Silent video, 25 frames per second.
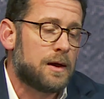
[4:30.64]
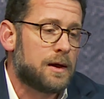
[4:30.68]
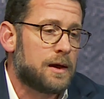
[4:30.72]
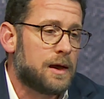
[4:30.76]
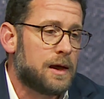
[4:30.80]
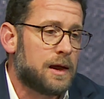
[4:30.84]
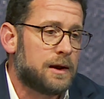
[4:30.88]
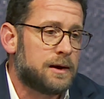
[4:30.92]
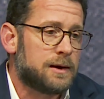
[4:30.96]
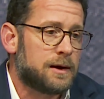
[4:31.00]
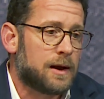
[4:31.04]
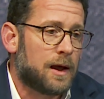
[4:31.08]

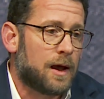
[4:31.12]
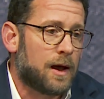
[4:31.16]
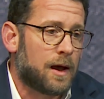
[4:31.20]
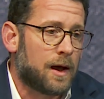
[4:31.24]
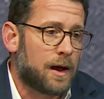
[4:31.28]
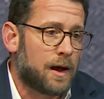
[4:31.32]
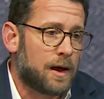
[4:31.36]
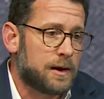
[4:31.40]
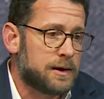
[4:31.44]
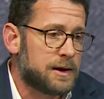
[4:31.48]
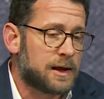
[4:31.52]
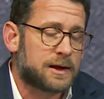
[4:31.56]
in
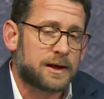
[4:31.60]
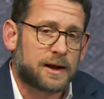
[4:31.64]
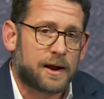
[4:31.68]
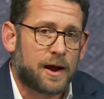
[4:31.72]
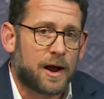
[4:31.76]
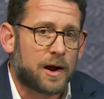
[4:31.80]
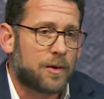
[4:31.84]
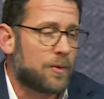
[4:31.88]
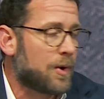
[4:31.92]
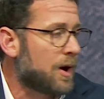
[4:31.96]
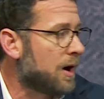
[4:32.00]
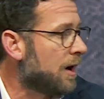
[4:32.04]

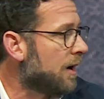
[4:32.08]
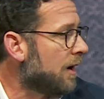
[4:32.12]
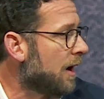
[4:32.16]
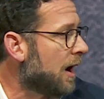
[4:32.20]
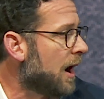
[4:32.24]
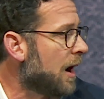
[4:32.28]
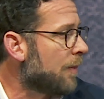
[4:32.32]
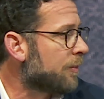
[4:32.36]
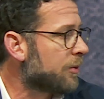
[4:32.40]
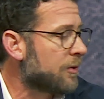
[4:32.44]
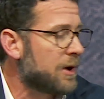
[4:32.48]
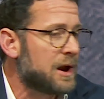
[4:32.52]
Nicaragua,
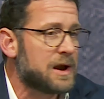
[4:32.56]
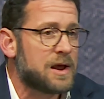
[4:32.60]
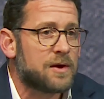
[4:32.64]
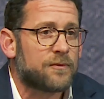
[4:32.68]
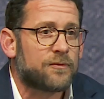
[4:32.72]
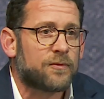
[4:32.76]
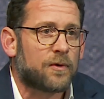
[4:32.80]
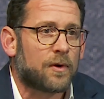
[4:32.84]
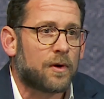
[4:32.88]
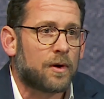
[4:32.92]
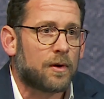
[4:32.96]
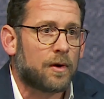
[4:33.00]
operating
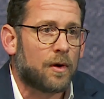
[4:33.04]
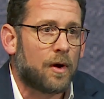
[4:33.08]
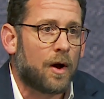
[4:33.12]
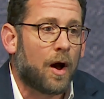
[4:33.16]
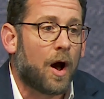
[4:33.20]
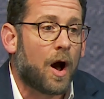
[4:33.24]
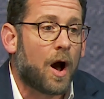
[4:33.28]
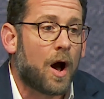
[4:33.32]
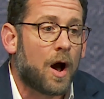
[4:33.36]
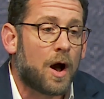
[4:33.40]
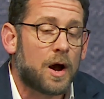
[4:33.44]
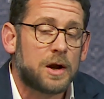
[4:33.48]
for
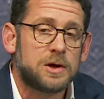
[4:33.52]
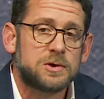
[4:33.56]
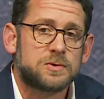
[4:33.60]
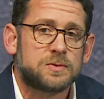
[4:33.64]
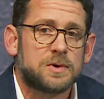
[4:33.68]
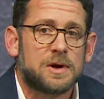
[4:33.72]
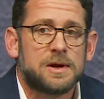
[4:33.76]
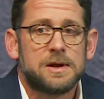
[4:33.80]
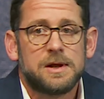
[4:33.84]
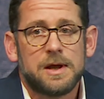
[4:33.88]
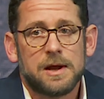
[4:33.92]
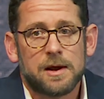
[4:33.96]

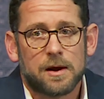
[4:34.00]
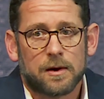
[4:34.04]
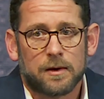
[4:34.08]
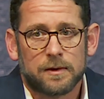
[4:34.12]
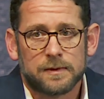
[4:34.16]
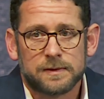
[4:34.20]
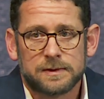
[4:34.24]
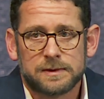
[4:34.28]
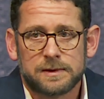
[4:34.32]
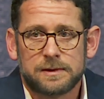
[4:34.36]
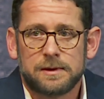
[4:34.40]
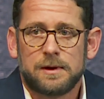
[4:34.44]
100
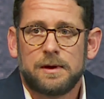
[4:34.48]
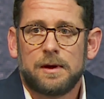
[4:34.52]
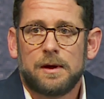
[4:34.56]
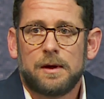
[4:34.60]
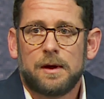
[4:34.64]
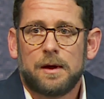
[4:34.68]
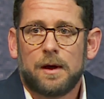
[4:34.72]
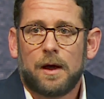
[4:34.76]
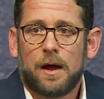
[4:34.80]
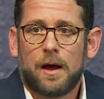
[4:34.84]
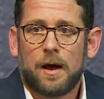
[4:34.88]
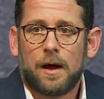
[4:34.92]
years,
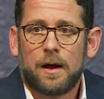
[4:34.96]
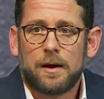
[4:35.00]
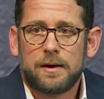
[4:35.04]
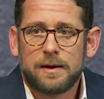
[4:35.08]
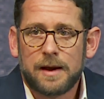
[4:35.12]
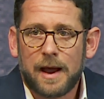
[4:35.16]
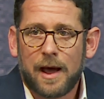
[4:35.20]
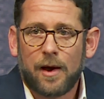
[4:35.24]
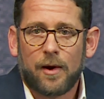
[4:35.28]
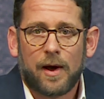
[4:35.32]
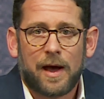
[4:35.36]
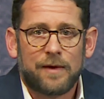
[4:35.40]

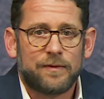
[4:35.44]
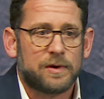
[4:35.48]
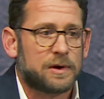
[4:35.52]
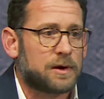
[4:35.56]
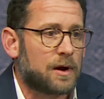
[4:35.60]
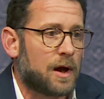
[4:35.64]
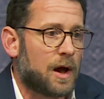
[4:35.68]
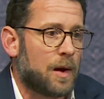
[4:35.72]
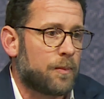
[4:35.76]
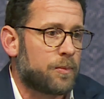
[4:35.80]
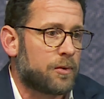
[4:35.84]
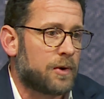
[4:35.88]
now having to
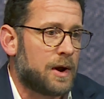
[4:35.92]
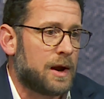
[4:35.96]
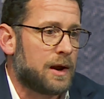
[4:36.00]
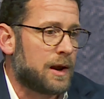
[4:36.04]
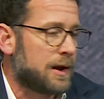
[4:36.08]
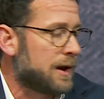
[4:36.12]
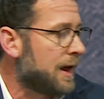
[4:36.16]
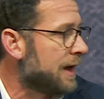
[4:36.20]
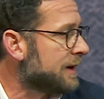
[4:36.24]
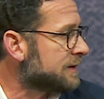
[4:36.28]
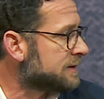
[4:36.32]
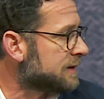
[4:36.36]
operate
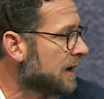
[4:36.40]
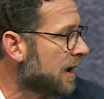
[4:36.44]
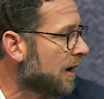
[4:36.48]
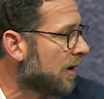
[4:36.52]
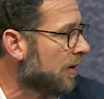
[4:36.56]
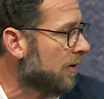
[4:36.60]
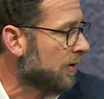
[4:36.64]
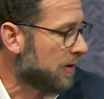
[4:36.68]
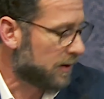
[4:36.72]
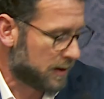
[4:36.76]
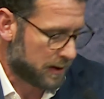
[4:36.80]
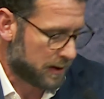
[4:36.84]
in exile.